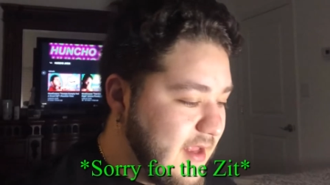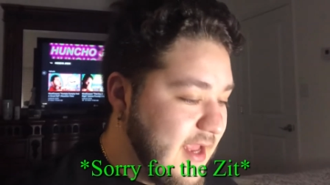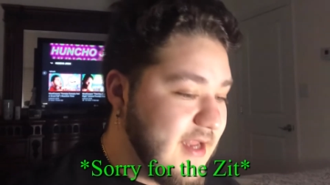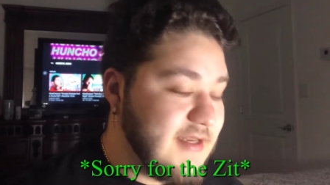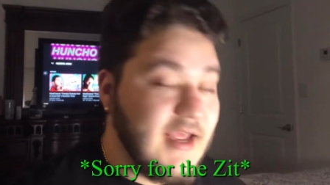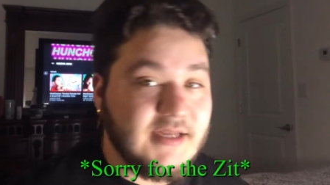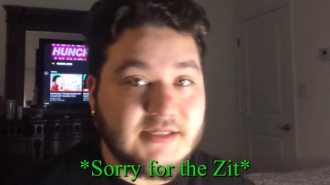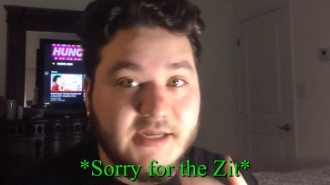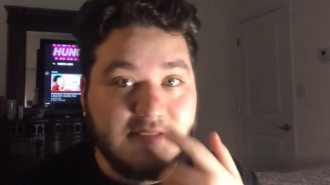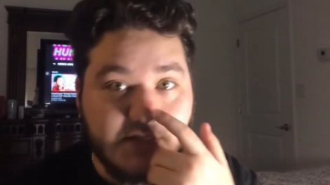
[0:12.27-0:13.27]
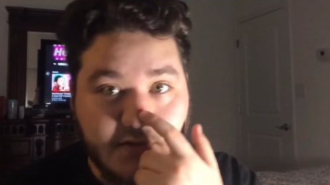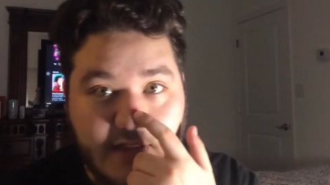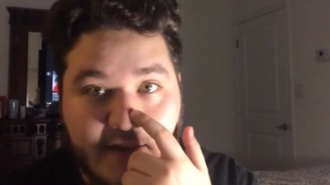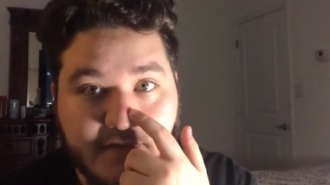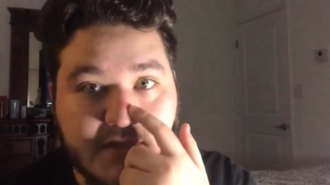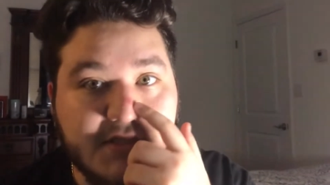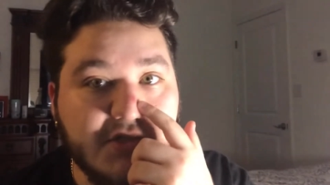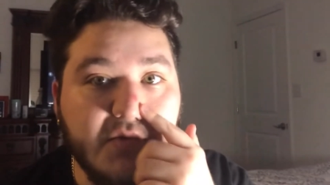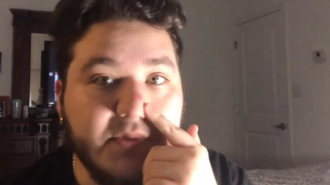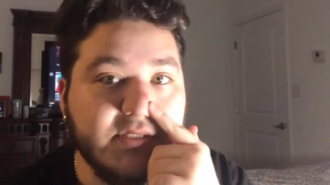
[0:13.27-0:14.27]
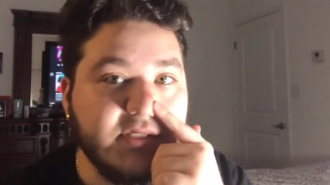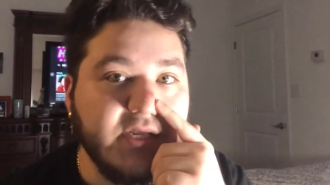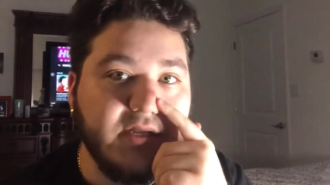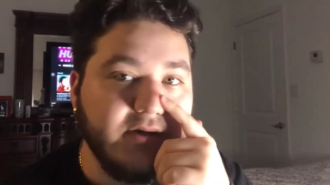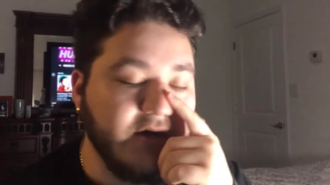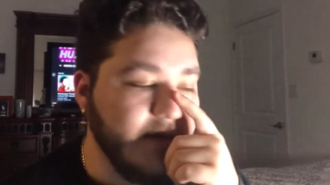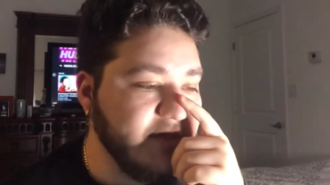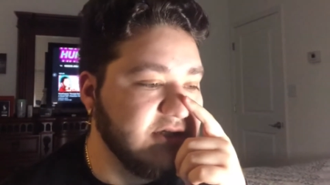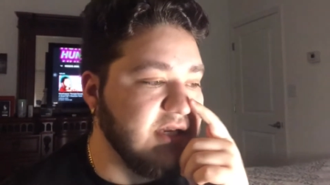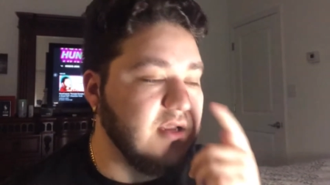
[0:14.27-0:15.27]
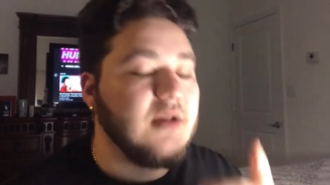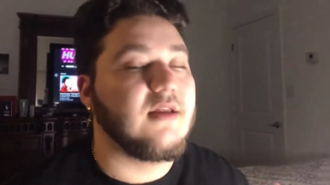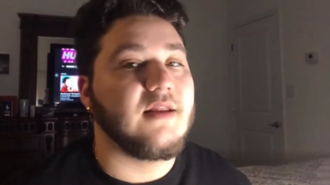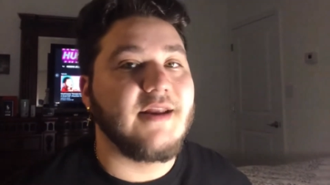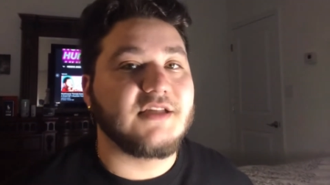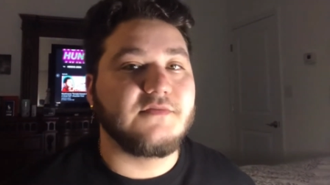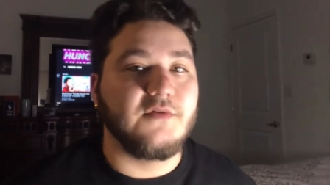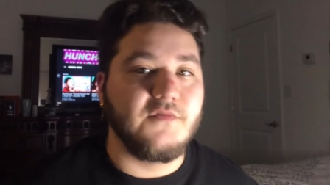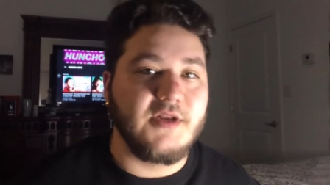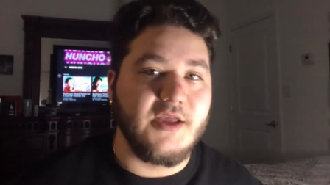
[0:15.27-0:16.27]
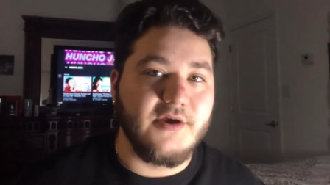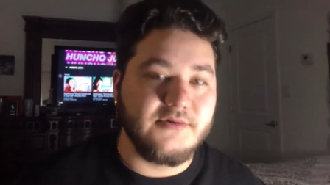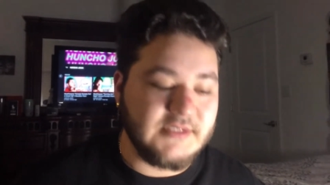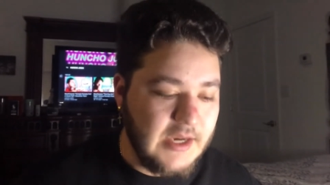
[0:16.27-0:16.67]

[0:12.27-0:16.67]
And yes, I still have this stupid zit. You're going to be seeing it in the next few videos.